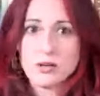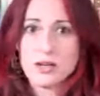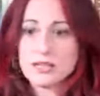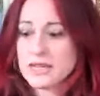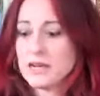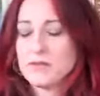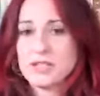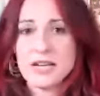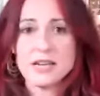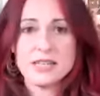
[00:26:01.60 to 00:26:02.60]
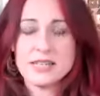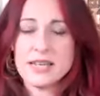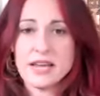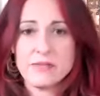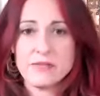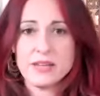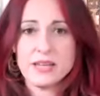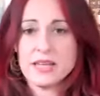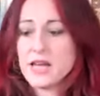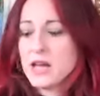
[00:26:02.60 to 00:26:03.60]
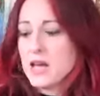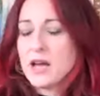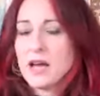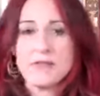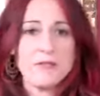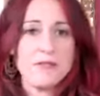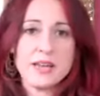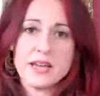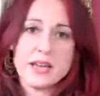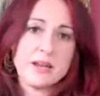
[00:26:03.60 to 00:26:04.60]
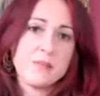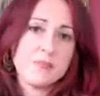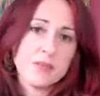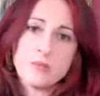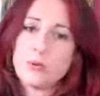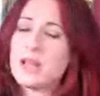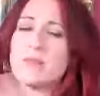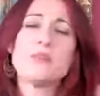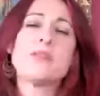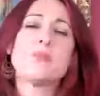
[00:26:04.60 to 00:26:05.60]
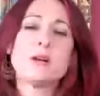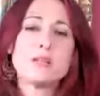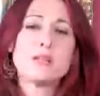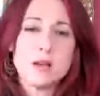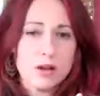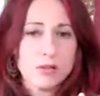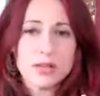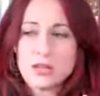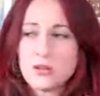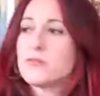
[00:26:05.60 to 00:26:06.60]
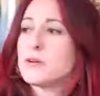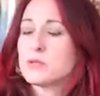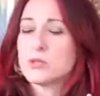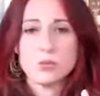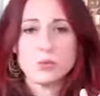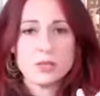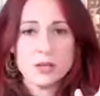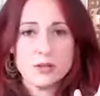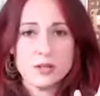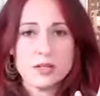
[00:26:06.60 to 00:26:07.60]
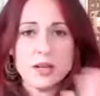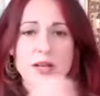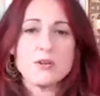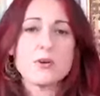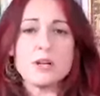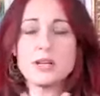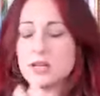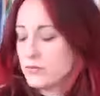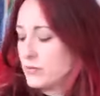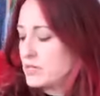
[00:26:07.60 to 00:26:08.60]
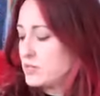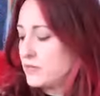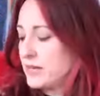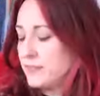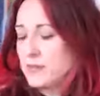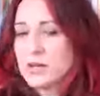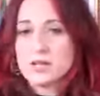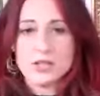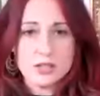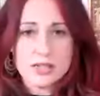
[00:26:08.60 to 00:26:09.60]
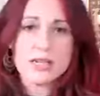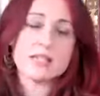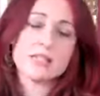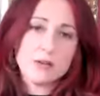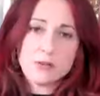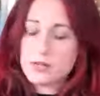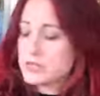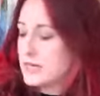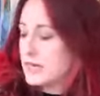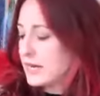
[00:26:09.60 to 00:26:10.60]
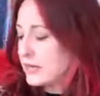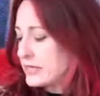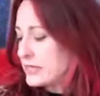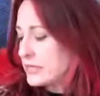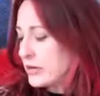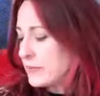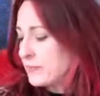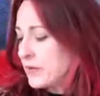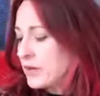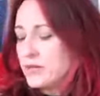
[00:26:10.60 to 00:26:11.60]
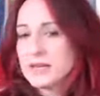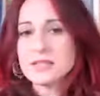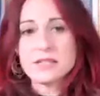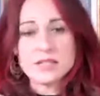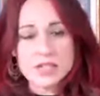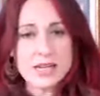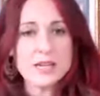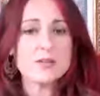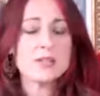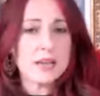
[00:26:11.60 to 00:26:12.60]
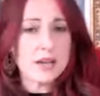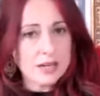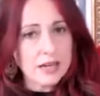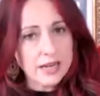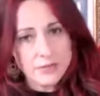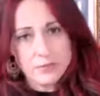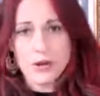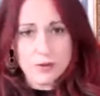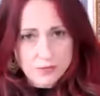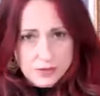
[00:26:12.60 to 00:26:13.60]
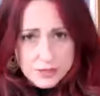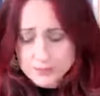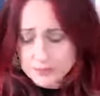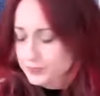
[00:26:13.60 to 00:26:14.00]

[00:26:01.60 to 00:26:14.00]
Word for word: don't like to have jealousy, envy, uh, fear, whatever the ones are that you feel towards others, like not good enough, the rest of it. So you attack yourself or you attack others. So these, the shadow is the unclaimed part of us.